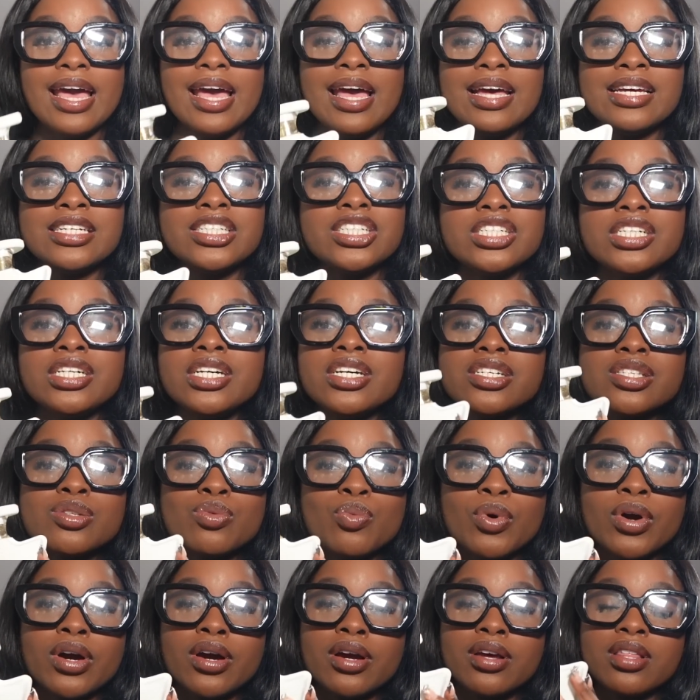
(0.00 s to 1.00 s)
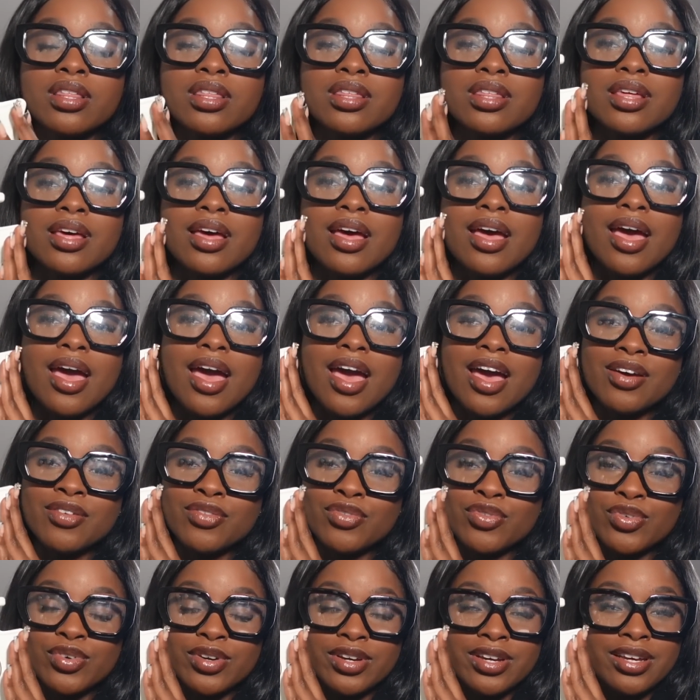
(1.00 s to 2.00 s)
and she is worth
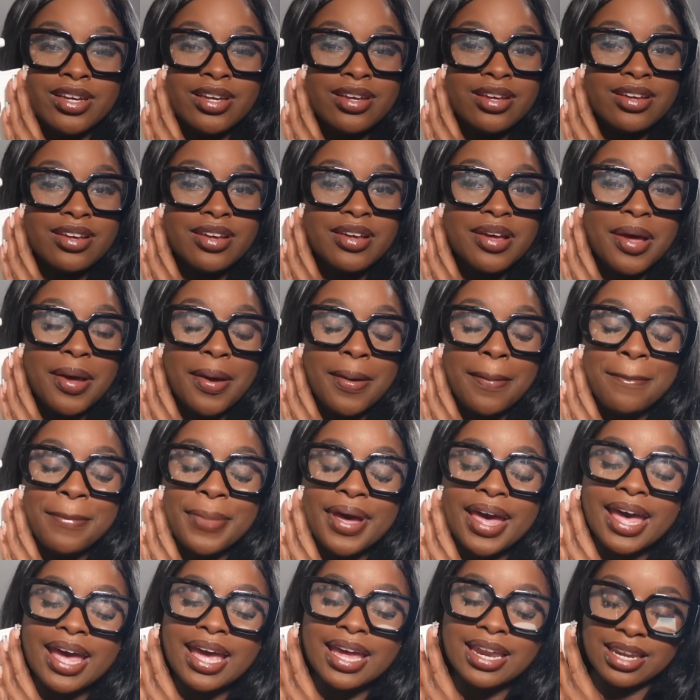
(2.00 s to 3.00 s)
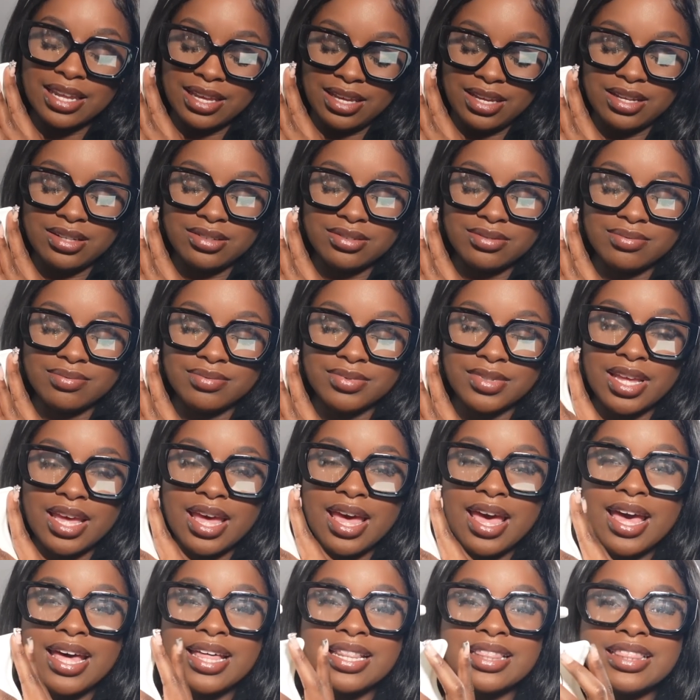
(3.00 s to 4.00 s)
every penny.
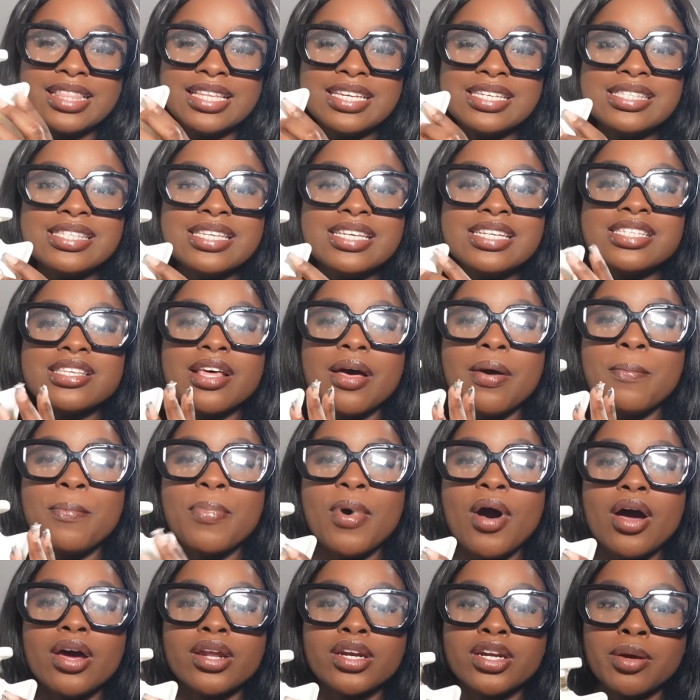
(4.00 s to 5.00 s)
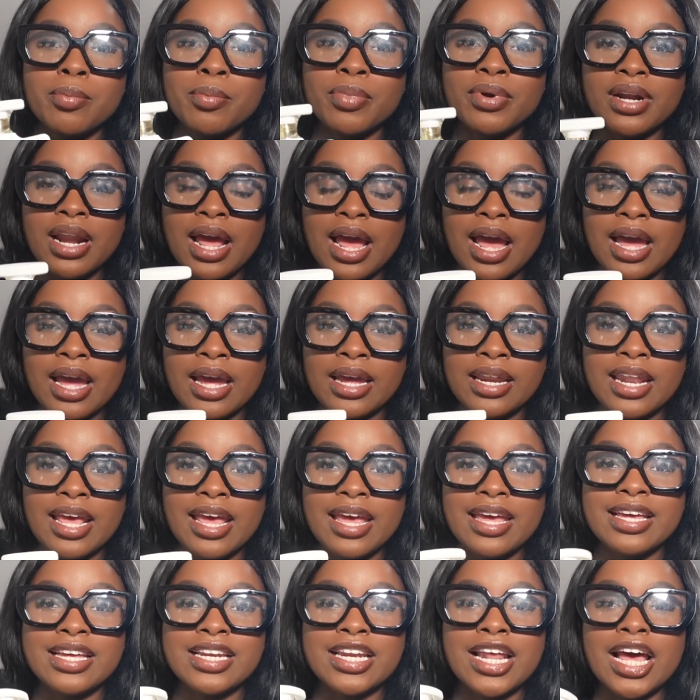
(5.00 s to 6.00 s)
This is Bond number 9
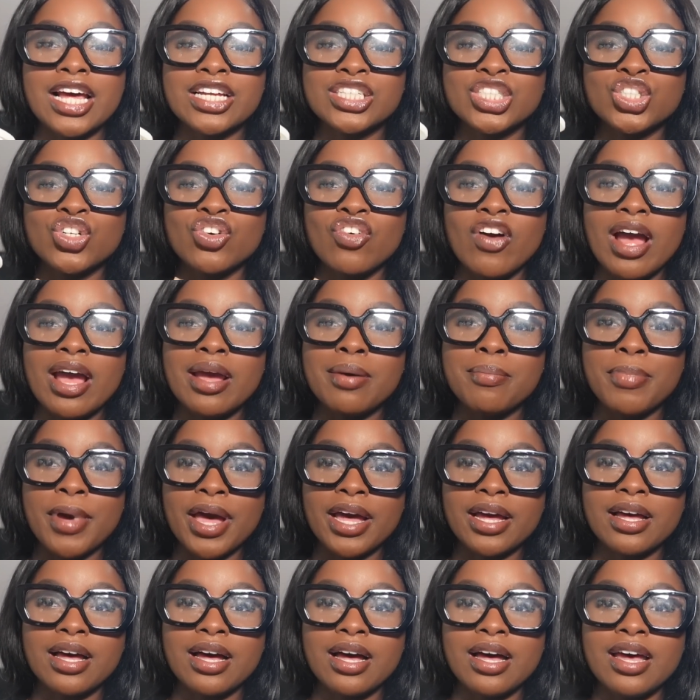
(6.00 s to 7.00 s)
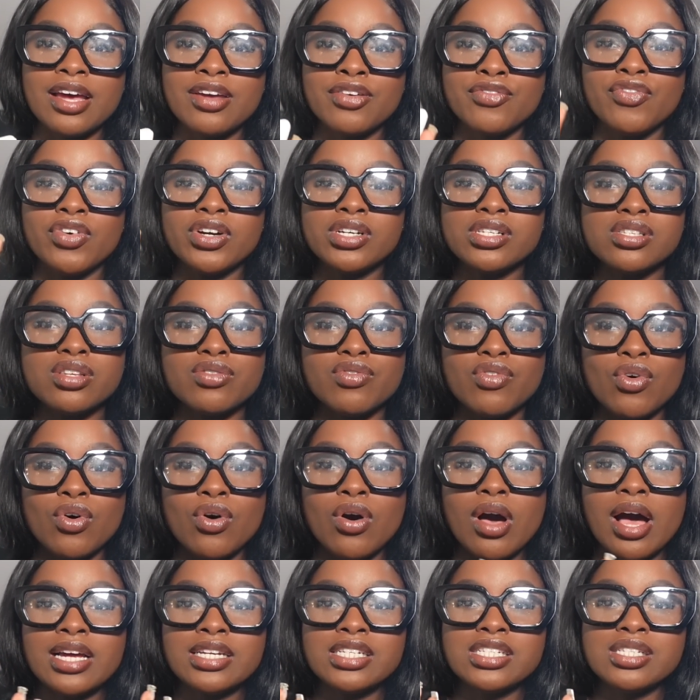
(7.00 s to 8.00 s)
in Tribeca, and first of
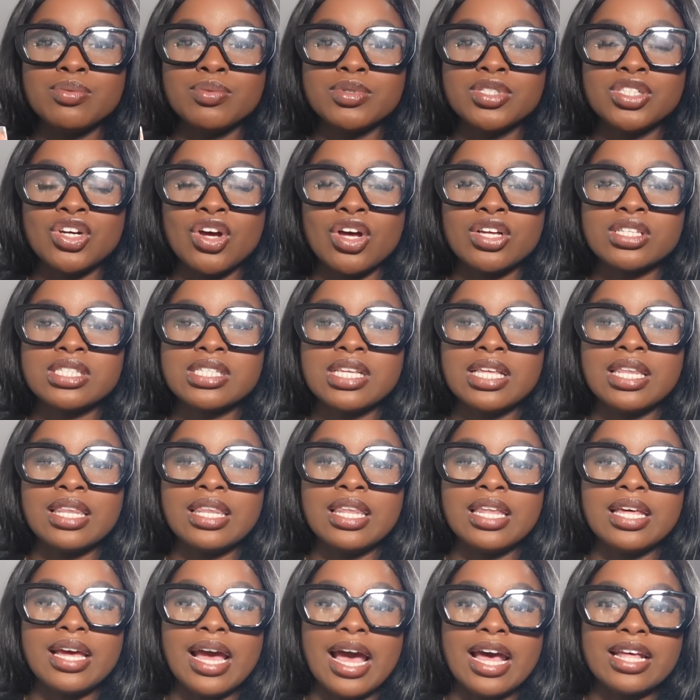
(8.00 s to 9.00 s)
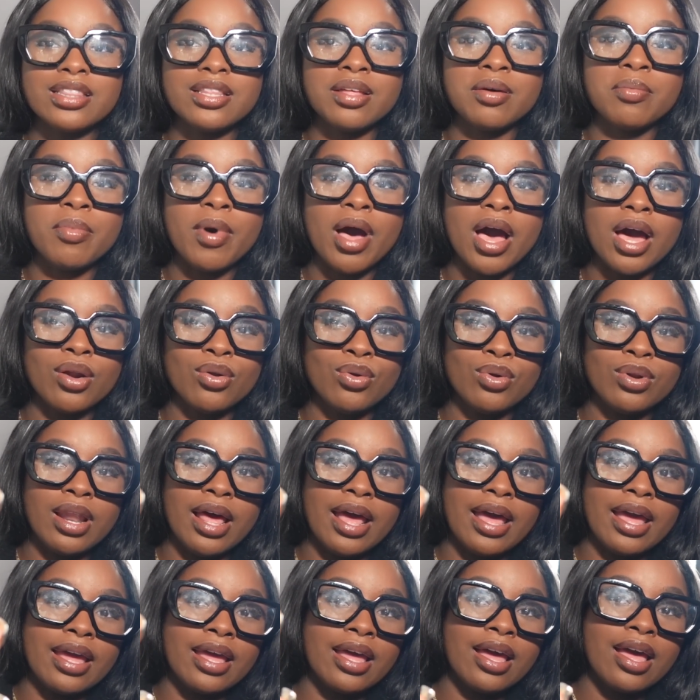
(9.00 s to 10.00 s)
all, I just want y'all to look at the bottle.
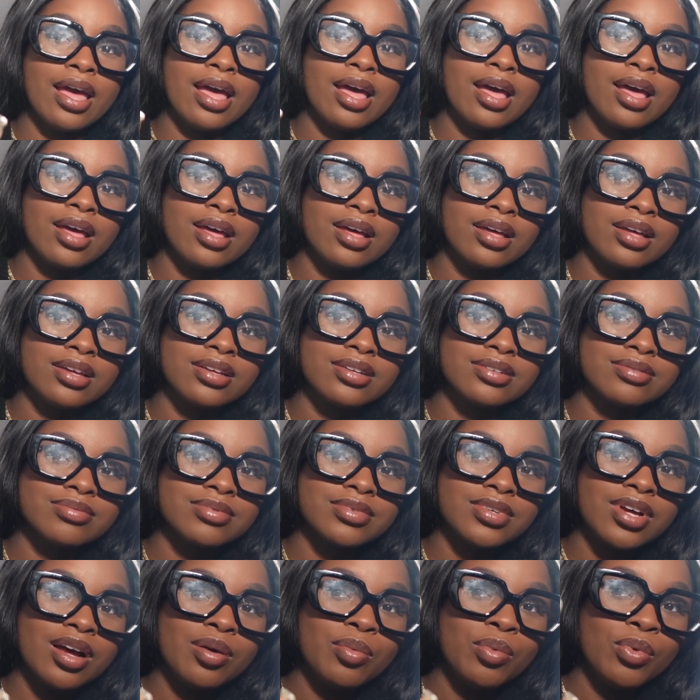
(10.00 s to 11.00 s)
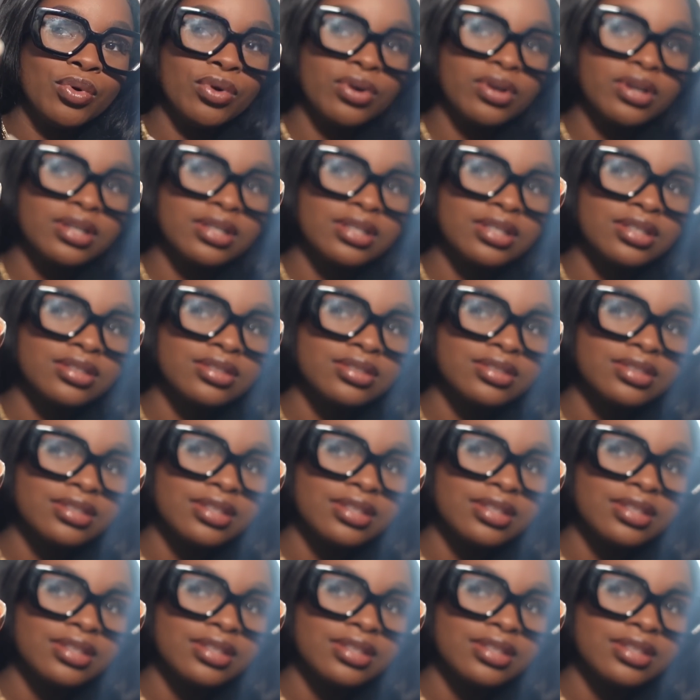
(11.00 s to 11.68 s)
Like, come on,